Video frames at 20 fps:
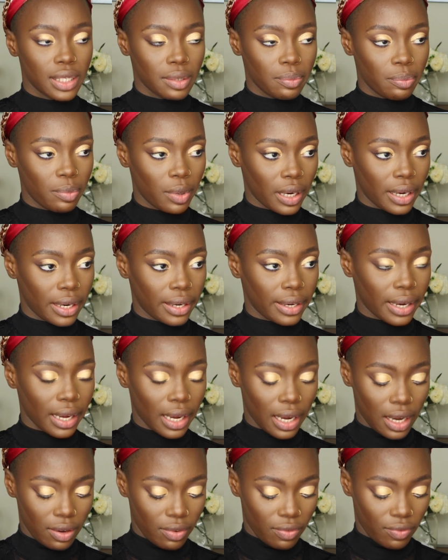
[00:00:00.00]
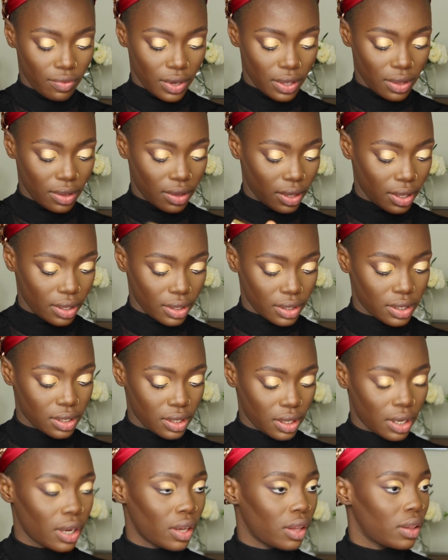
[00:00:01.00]
to blend everything
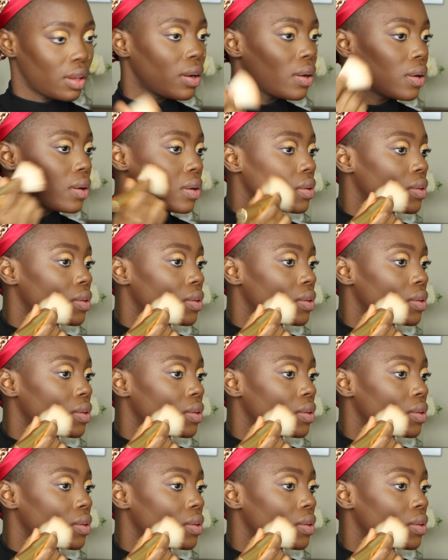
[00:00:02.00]
together.